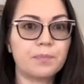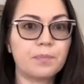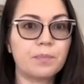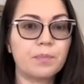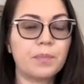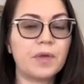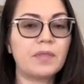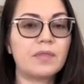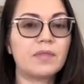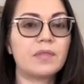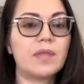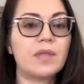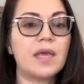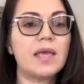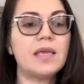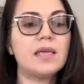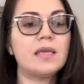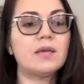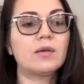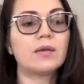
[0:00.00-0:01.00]
but
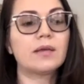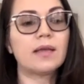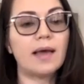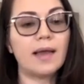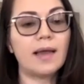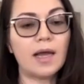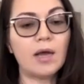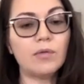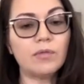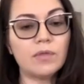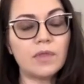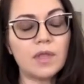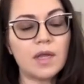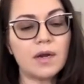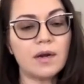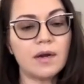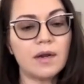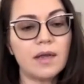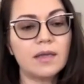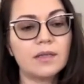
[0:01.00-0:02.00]
they got out
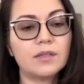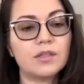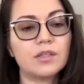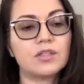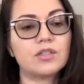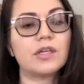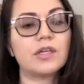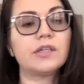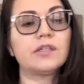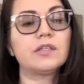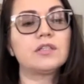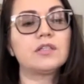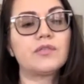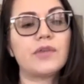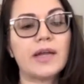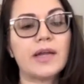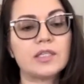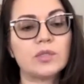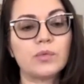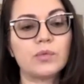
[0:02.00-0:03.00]
there to start
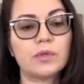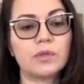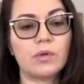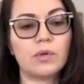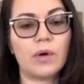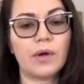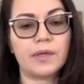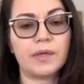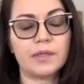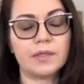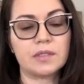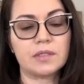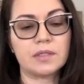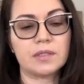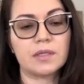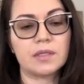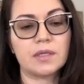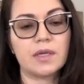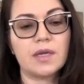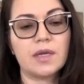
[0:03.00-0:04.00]
interacting with an
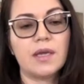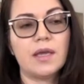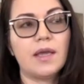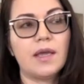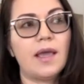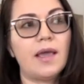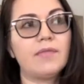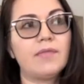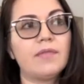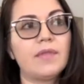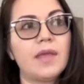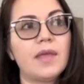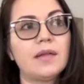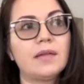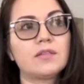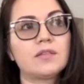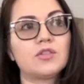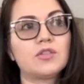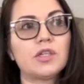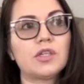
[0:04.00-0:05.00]
audience, and then
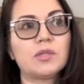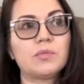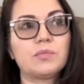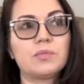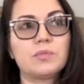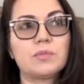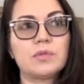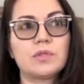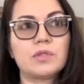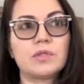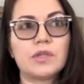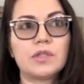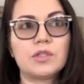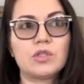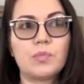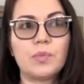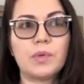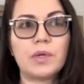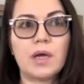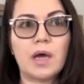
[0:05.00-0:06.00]
it started
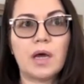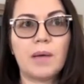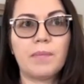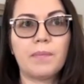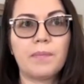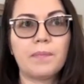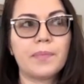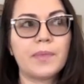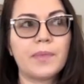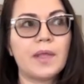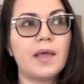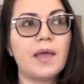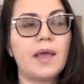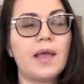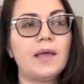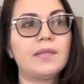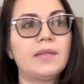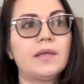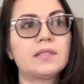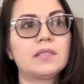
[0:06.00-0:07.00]
to pick up.
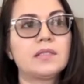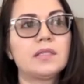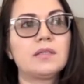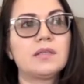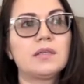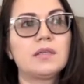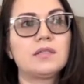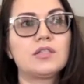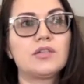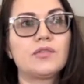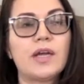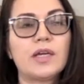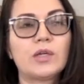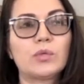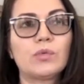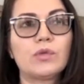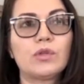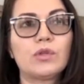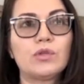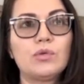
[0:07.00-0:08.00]
And as they interact
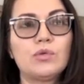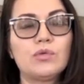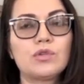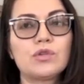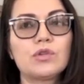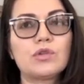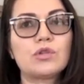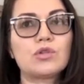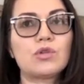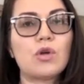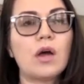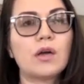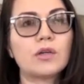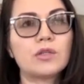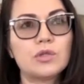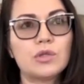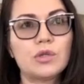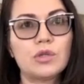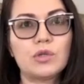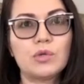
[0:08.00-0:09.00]
with the user, you talk
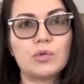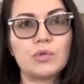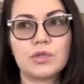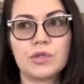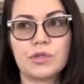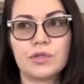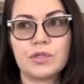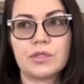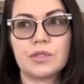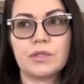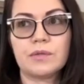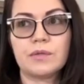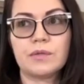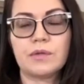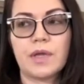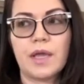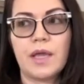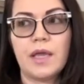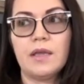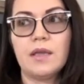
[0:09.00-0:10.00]
to your users,
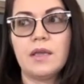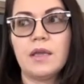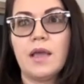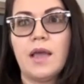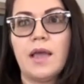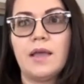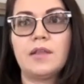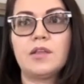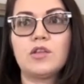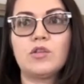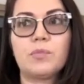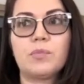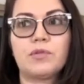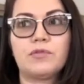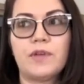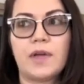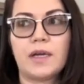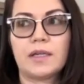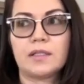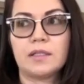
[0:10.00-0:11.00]
okay? And then you
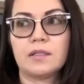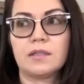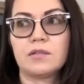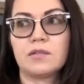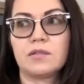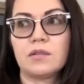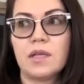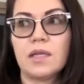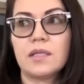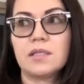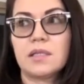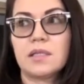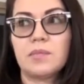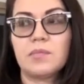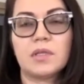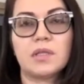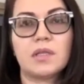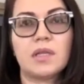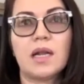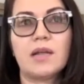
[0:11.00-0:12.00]
perfect it. So that's
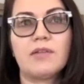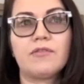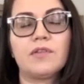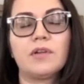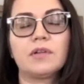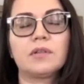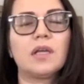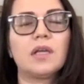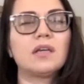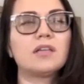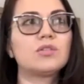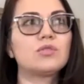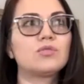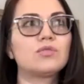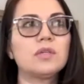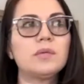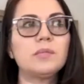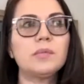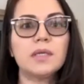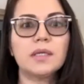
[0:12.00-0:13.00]
something that I felt
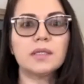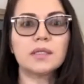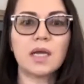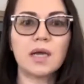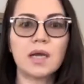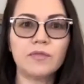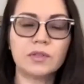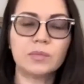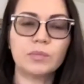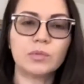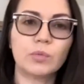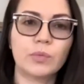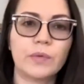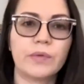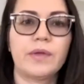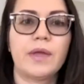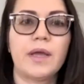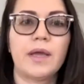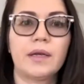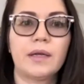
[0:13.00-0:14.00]
extremely uncomfortable
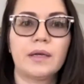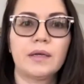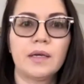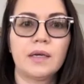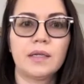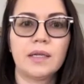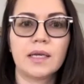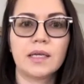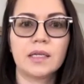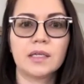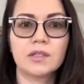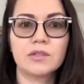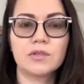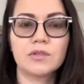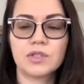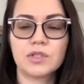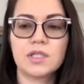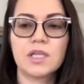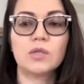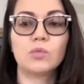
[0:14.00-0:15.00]
with, Anna. And I can
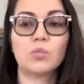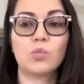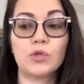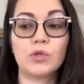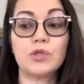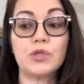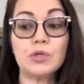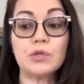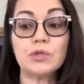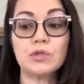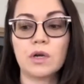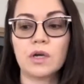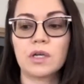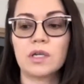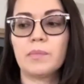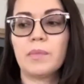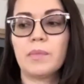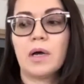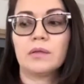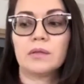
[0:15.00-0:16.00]
understand what you're talking
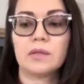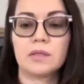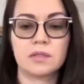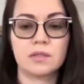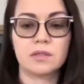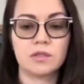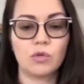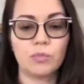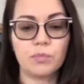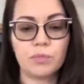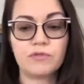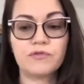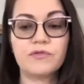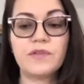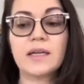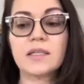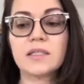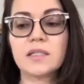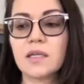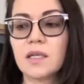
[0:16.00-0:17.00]
about, this,
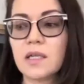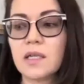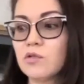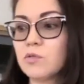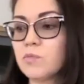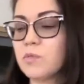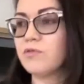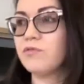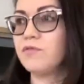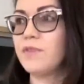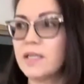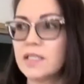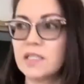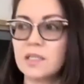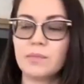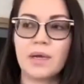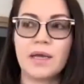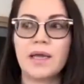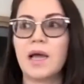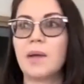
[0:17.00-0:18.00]
perfecting. And I was
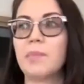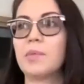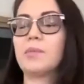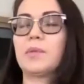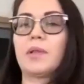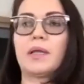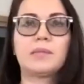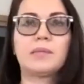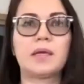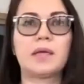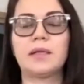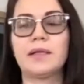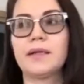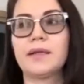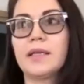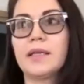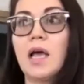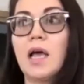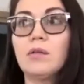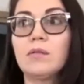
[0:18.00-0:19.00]
perfecting my app, and my
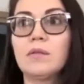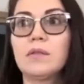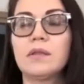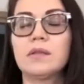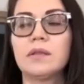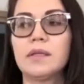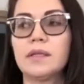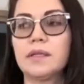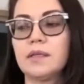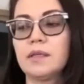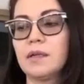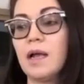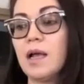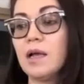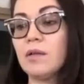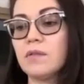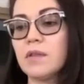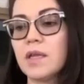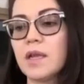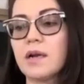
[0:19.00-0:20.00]
letting it
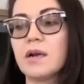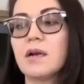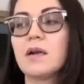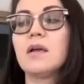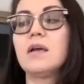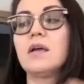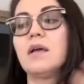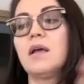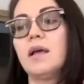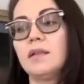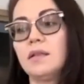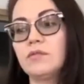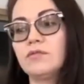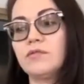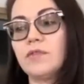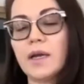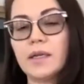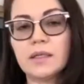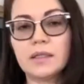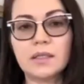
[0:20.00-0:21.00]
out there. And then
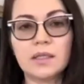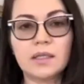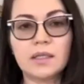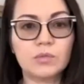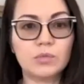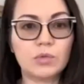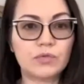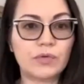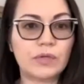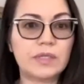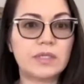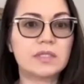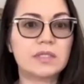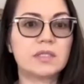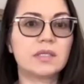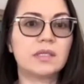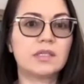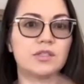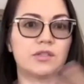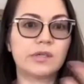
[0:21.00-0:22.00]
finally we released
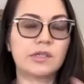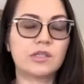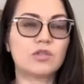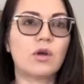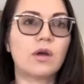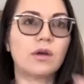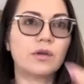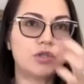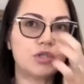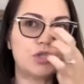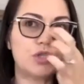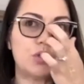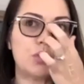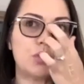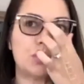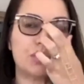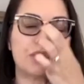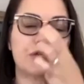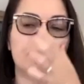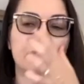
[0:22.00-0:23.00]
it. I started talking to
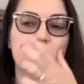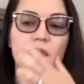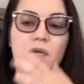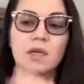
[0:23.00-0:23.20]
users,